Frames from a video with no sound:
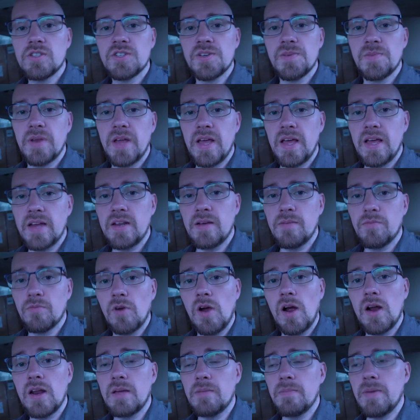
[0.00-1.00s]
so I'm going to end up
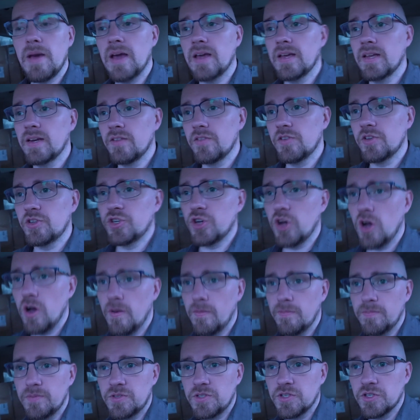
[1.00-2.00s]
riding back into the
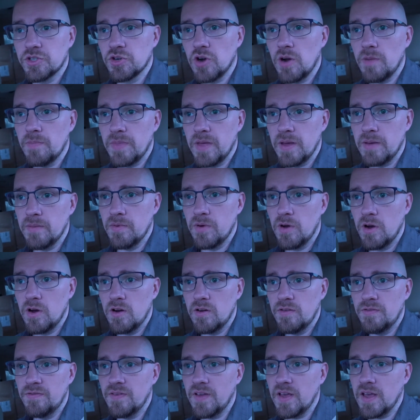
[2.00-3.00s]
shop to drop them
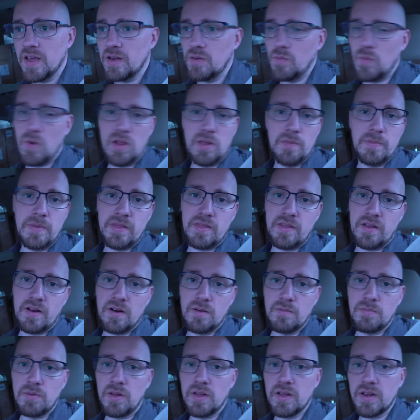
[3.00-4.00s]
off, and while I'm in there,
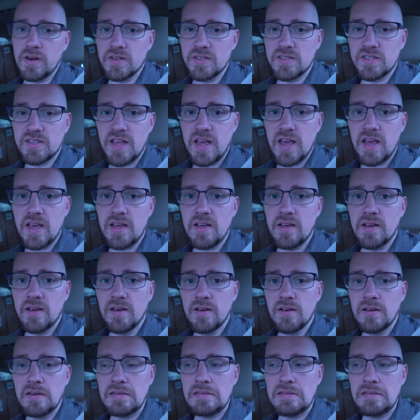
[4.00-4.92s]
I'm probably going to stay...